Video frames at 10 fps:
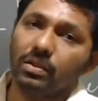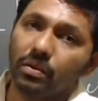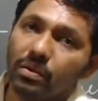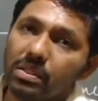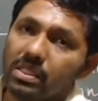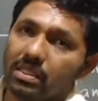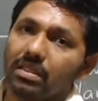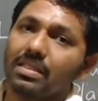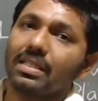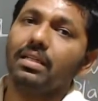use
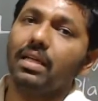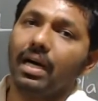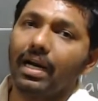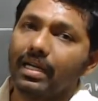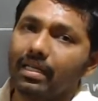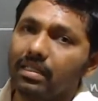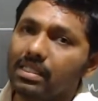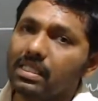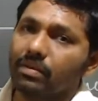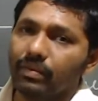the
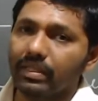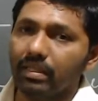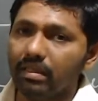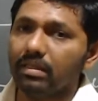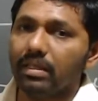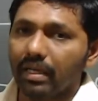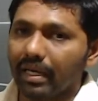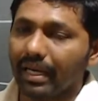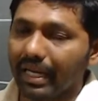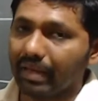articles with the
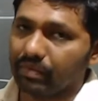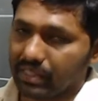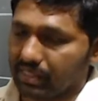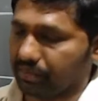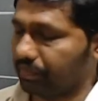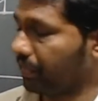names.